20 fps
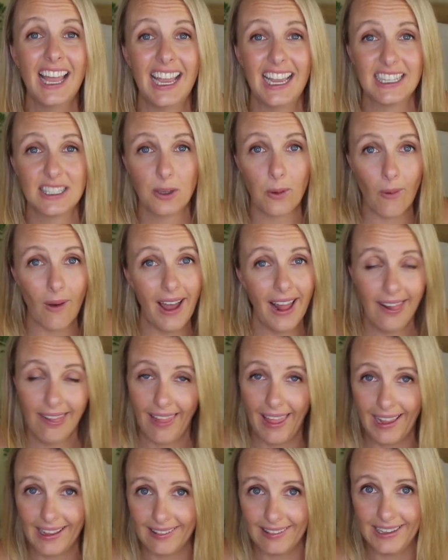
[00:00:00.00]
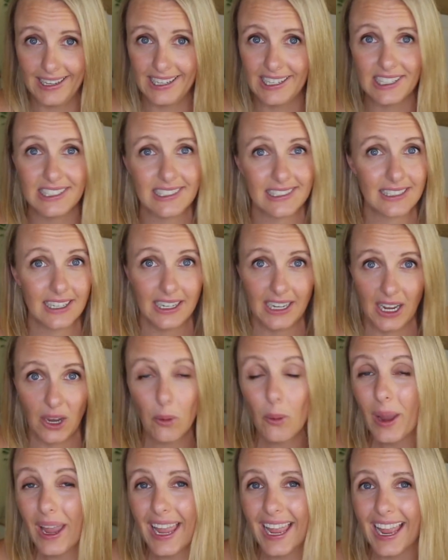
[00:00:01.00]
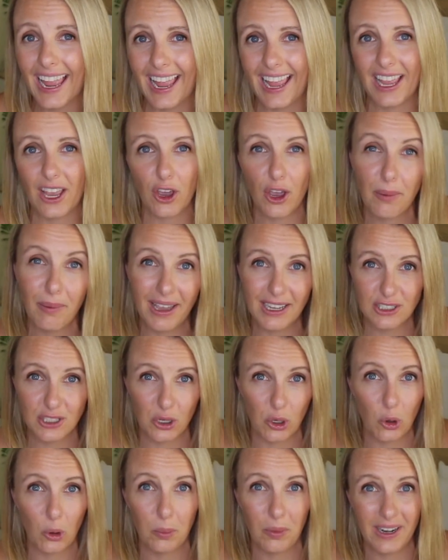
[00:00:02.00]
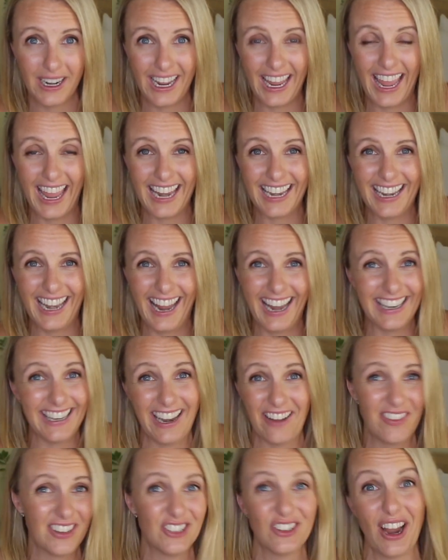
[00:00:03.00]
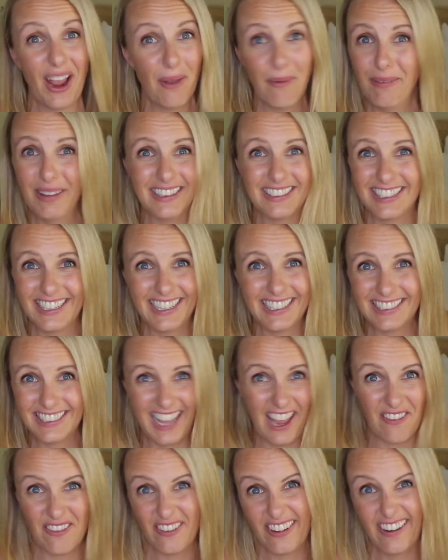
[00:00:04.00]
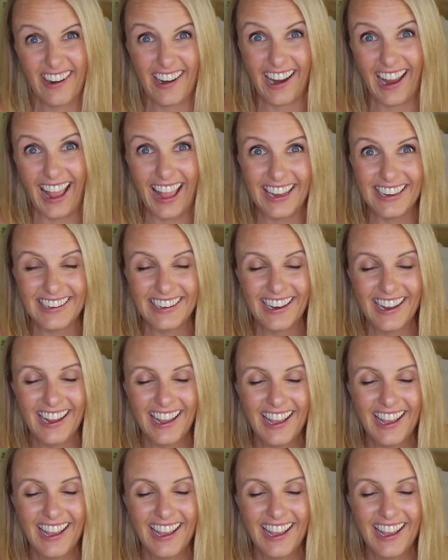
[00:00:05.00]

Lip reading: it's quite likely you're just gonna quit and go back to corporate again and never try a business ever again.